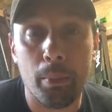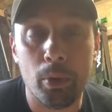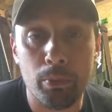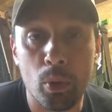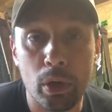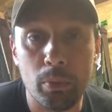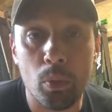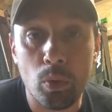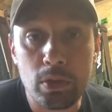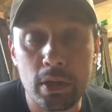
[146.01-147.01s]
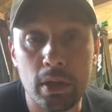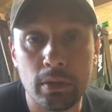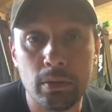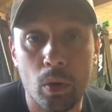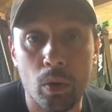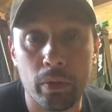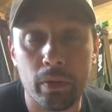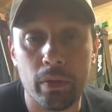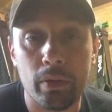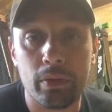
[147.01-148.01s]
put boiling water
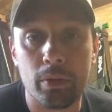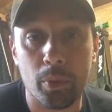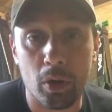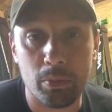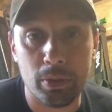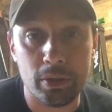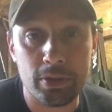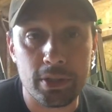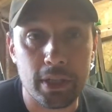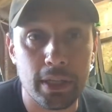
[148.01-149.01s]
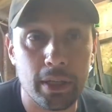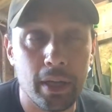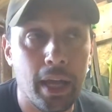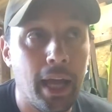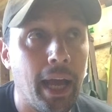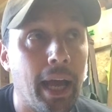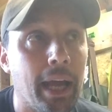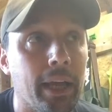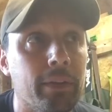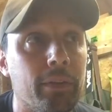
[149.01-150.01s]
on the wild bird seed
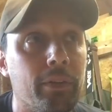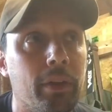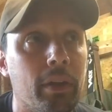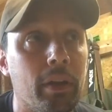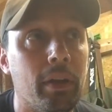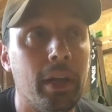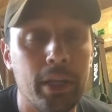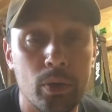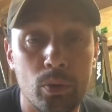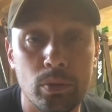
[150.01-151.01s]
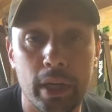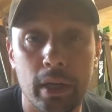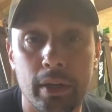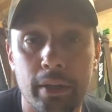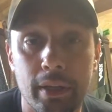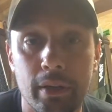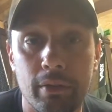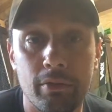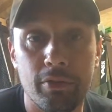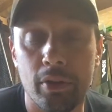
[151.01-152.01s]
and let it cool down, and
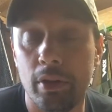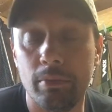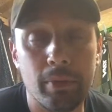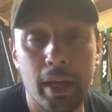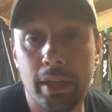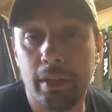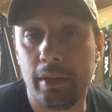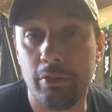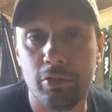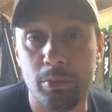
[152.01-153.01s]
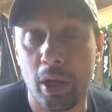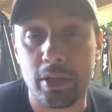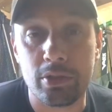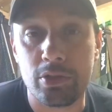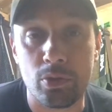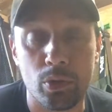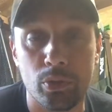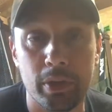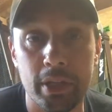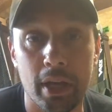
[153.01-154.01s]
then for anything from like 2 or
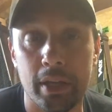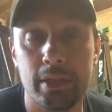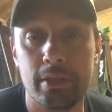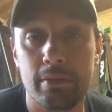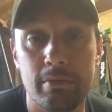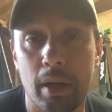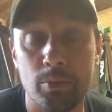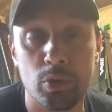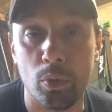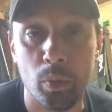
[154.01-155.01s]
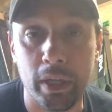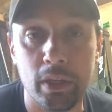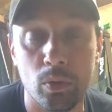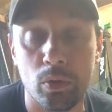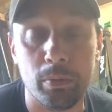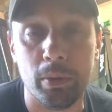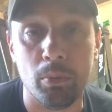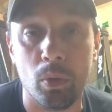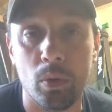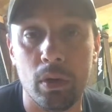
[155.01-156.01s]
3 days up to a week or a bit
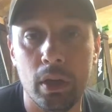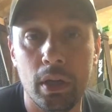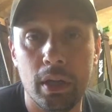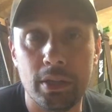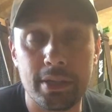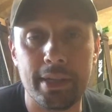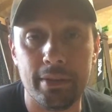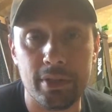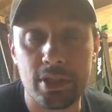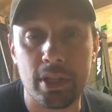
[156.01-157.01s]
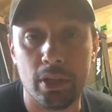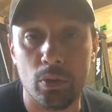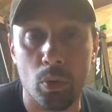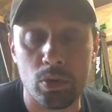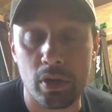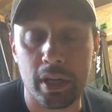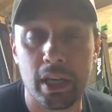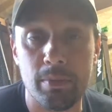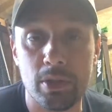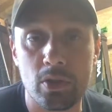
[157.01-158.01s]
more, just leave it sitting in the water. I
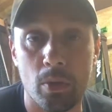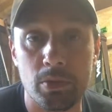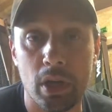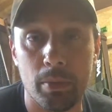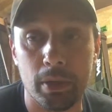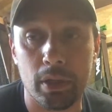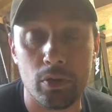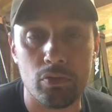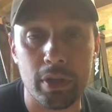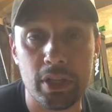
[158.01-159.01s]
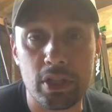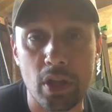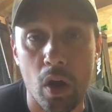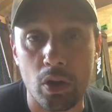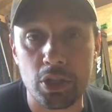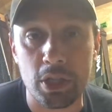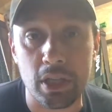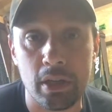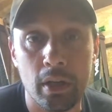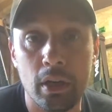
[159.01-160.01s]
keep it topped up, and it goes really
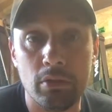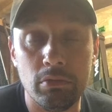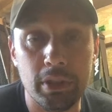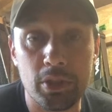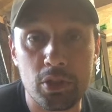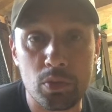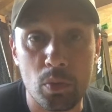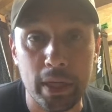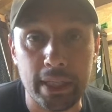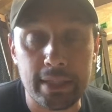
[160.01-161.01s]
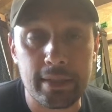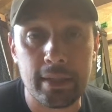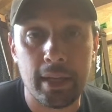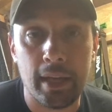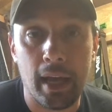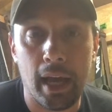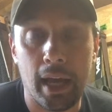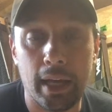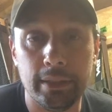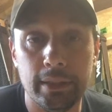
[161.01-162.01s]
starchy, really sweet,
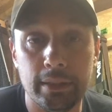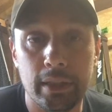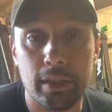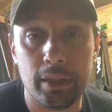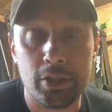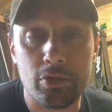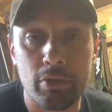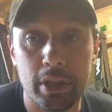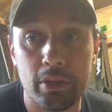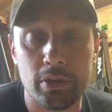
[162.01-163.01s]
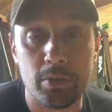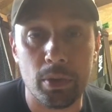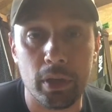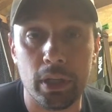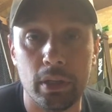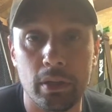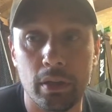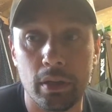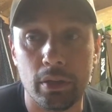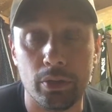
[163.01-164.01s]
and it's just really good to put in
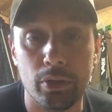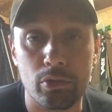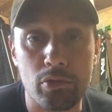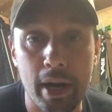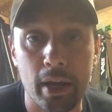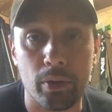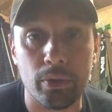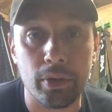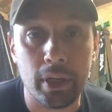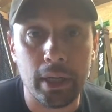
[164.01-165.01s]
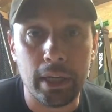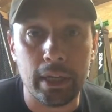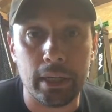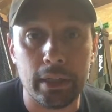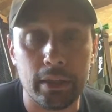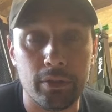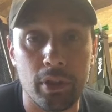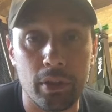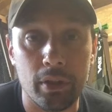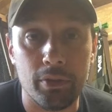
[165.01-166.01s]
on the ground
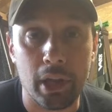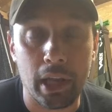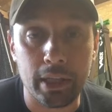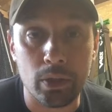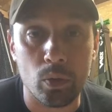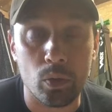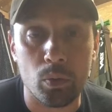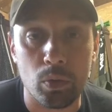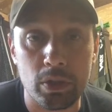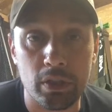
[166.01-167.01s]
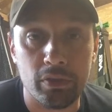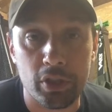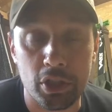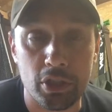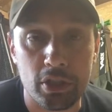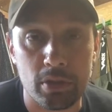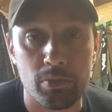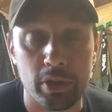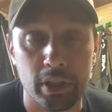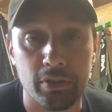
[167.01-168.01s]
of the lake or the water you're fishing, just to
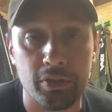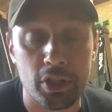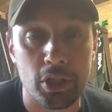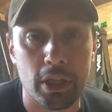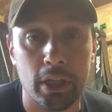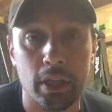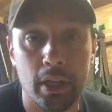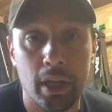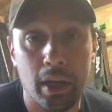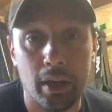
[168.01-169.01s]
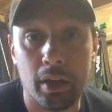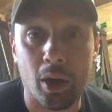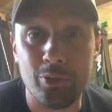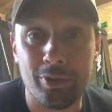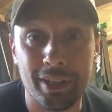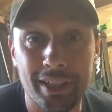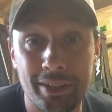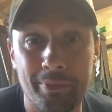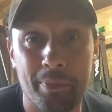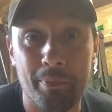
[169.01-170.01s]
bring the fish in and hopefully
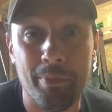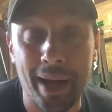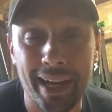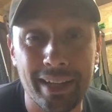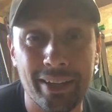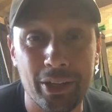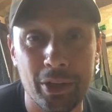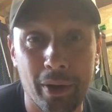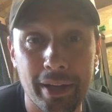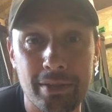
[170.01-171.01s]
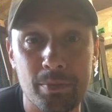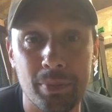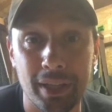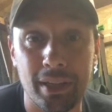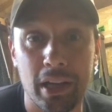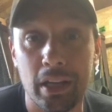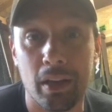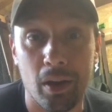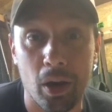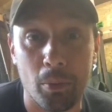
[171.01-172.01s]
bag a nice big
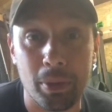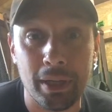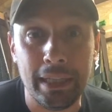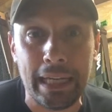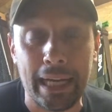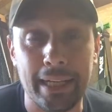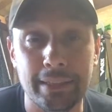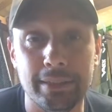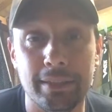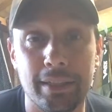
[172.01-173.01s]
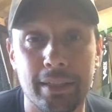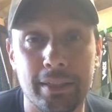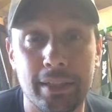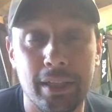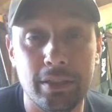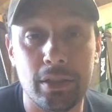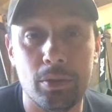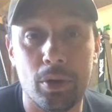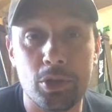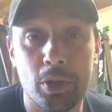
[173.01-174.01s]
carp. And so
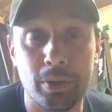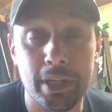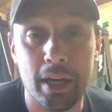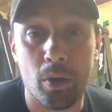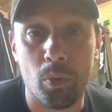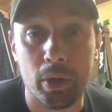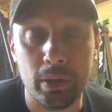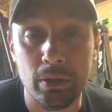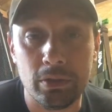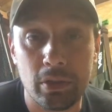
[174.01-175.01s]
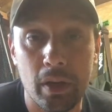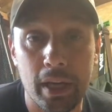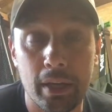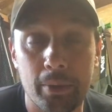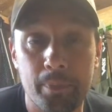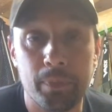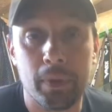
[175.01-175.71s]
I'll show you now what it looks like,